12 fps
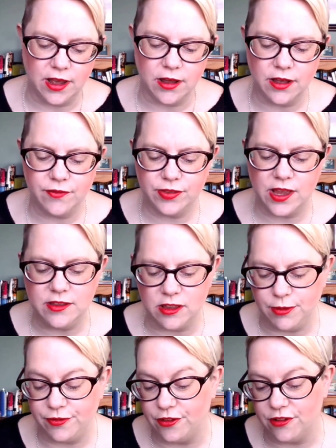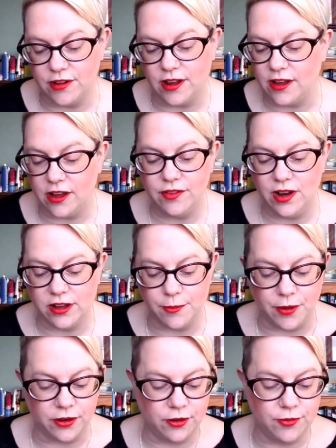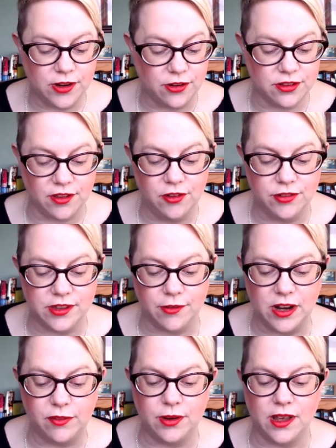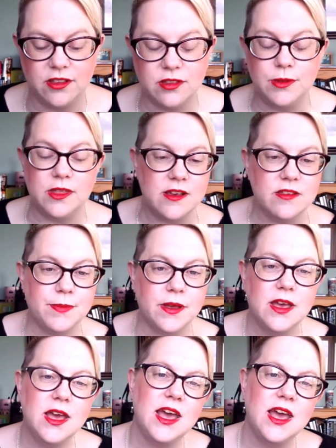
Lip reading: And I've said this before, and I feel like a broken record because I always say it when everybody asks me this, but